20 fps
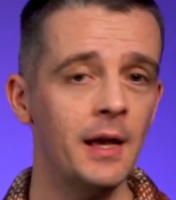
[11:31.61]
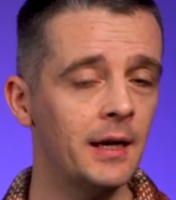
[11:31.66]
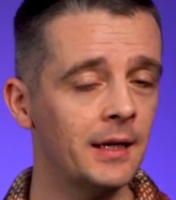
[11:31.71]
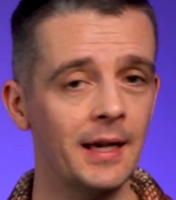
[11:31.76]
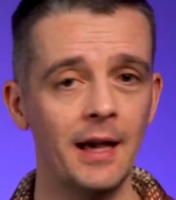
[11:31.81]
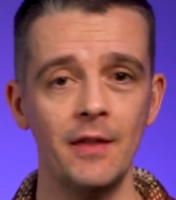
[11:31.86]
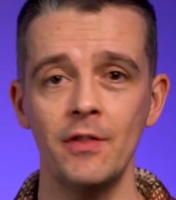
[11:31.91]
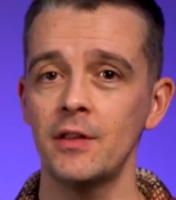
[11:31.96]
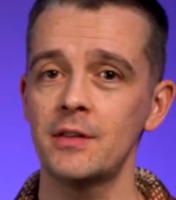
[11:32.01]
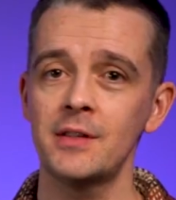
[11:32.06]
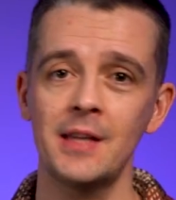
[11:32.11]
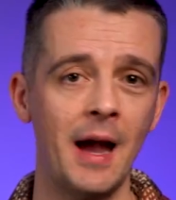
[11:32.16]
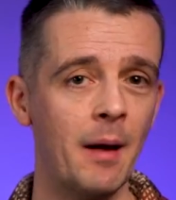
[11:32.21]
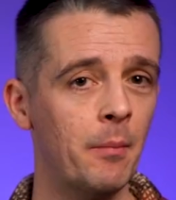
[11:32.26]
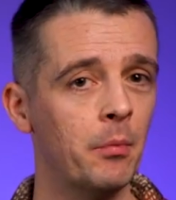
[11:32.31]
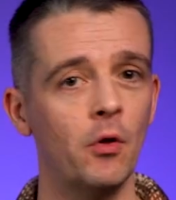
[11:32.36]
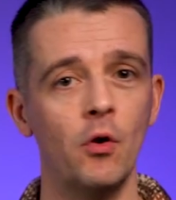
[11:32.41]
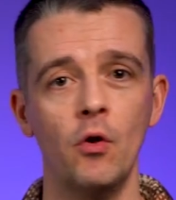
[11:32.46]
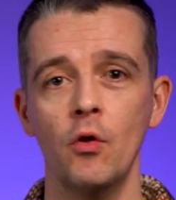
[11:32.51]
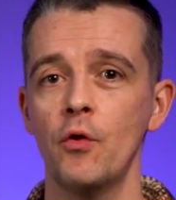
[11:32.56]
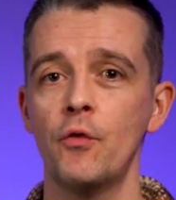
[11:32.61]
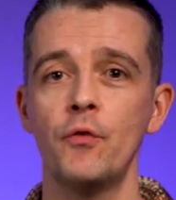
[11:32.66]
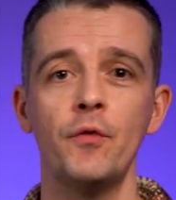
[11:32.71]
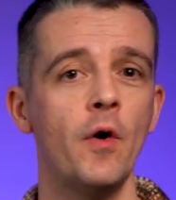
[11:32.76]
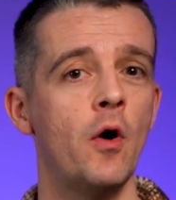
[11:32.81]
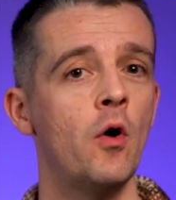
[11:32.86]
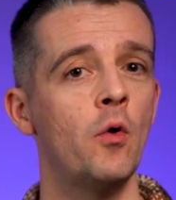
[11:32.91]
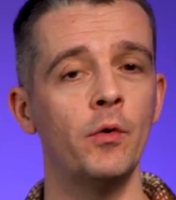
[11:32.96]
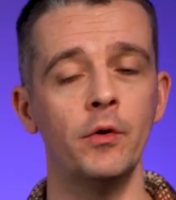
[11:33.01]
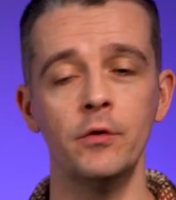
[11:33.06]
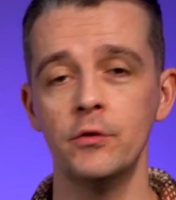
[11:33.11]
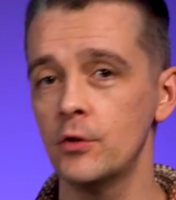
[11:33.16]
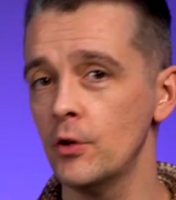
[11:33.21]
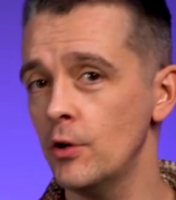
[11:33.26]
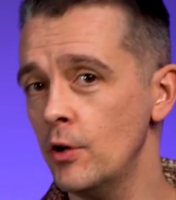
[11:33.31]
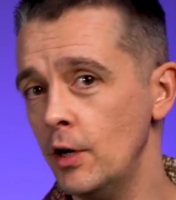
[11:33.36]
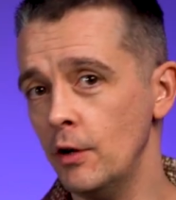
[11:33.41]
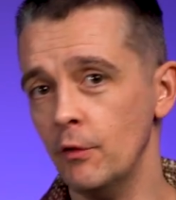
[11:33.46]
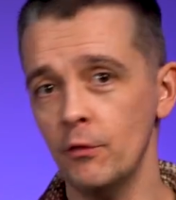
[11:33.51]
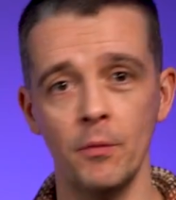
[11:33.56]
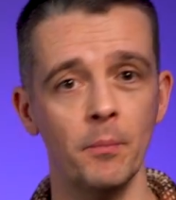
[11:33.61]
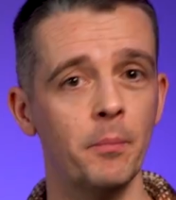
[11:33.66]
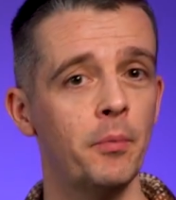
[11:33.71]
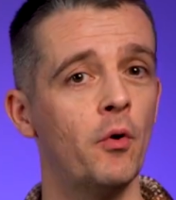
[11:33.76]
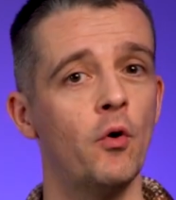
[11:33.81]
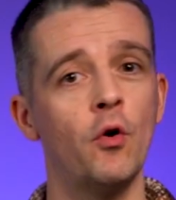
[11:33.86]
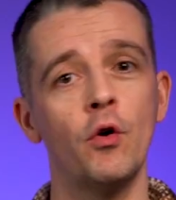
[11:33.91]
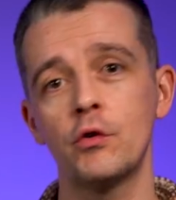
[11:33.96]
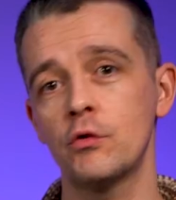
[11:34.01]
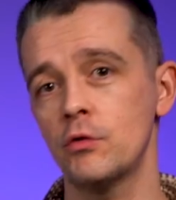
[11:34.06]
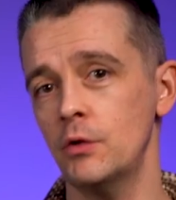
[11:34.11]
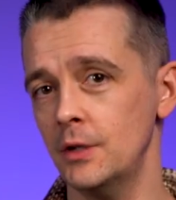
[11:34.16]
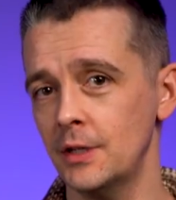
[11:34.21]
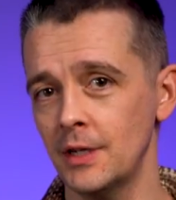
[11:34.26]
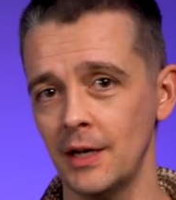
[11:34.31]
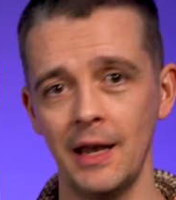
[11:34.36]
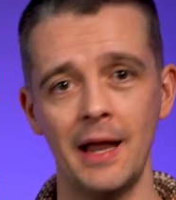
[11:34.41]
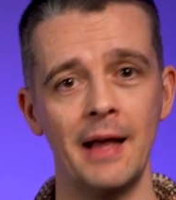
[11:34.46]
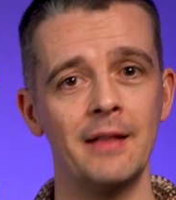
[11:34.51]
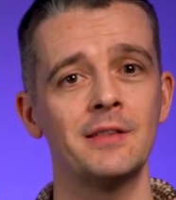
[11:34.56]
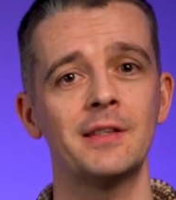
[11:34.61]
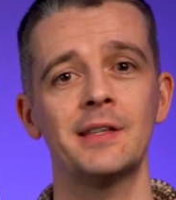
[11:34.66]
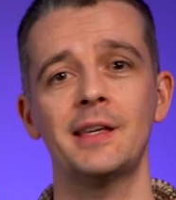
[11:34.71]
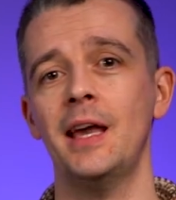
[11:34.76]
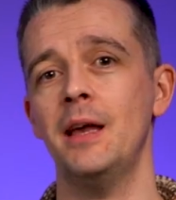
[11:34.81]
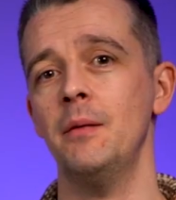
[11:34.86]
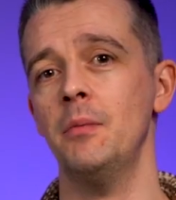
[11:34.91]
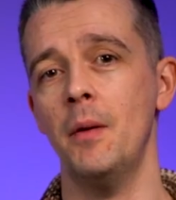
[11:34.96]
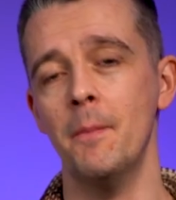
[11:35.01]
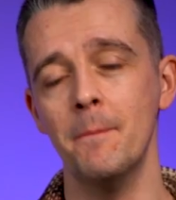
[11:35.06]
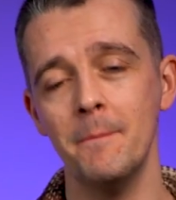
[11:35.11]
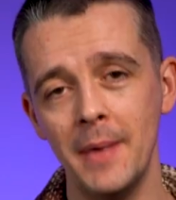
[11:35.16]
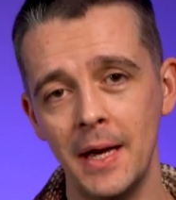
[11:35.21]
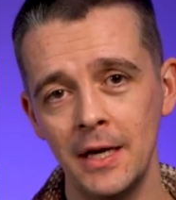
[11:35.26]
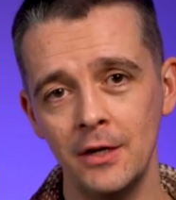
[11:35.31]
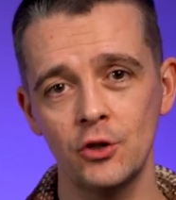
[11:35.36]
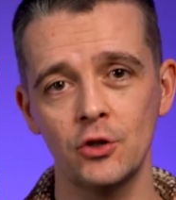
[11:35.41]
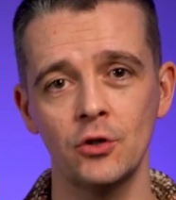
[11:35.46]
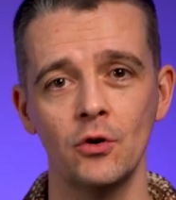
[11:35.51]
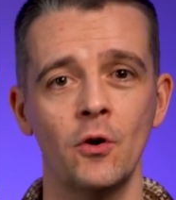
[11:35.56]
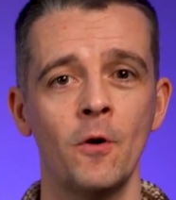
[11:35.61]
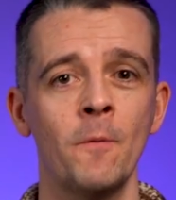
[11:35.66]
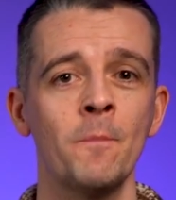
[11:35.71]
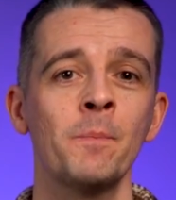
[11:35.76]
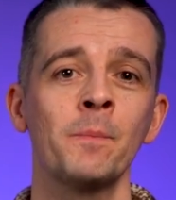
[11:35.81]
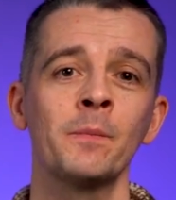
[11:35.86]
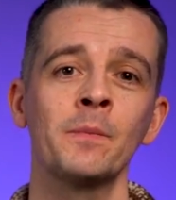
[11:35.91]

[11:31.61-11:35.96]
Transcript: Get the tablet or the phone and turn it from portrait to landscape and make sure